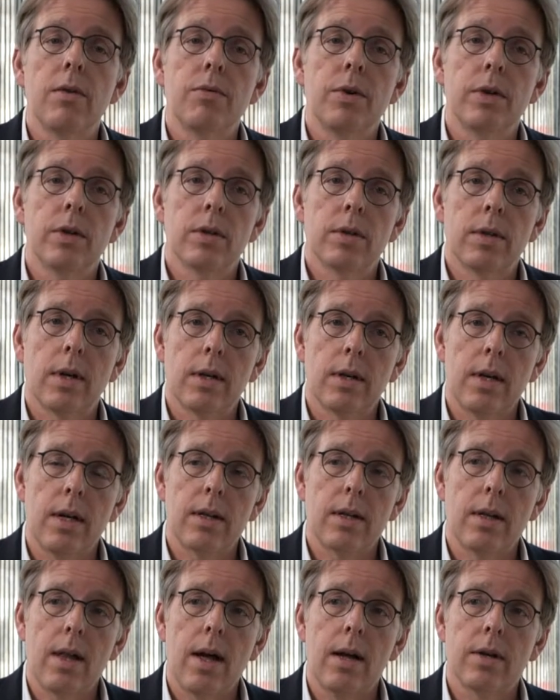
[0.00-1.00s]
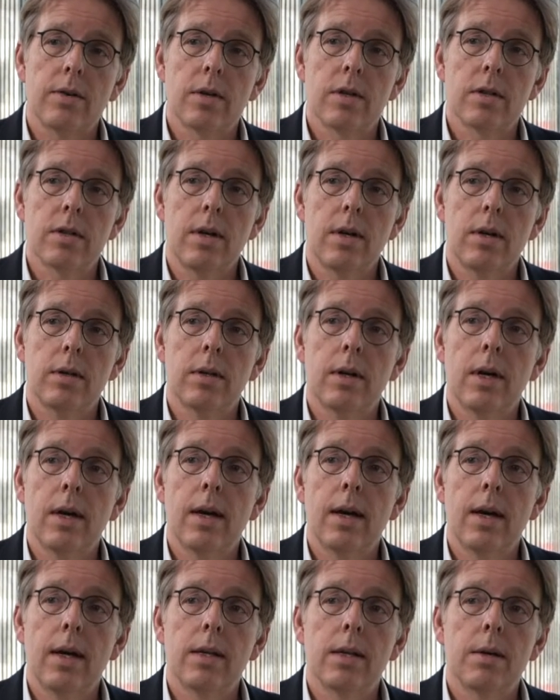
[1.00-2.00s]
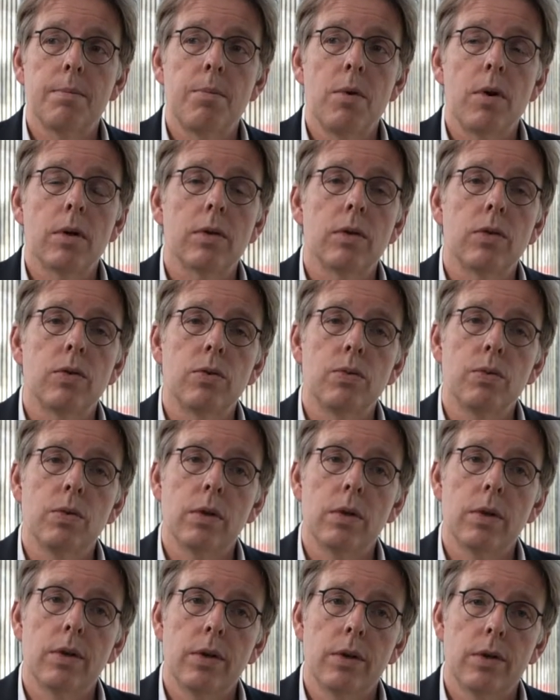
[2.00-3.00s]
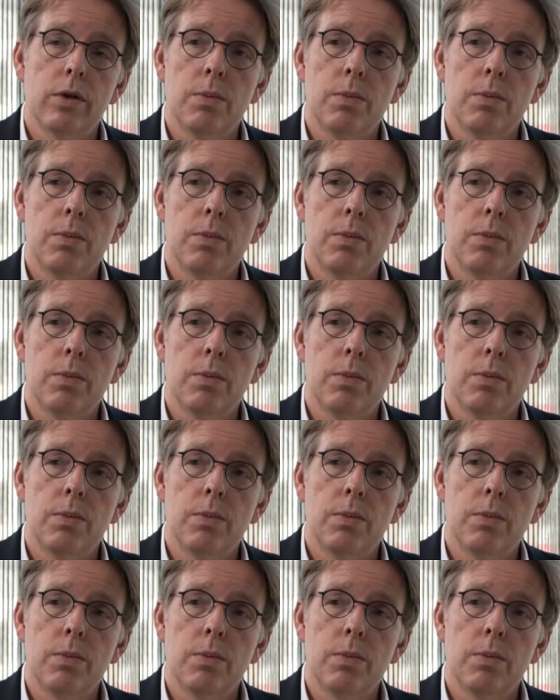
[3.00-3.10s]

for using intestinal ultrasound as an important tool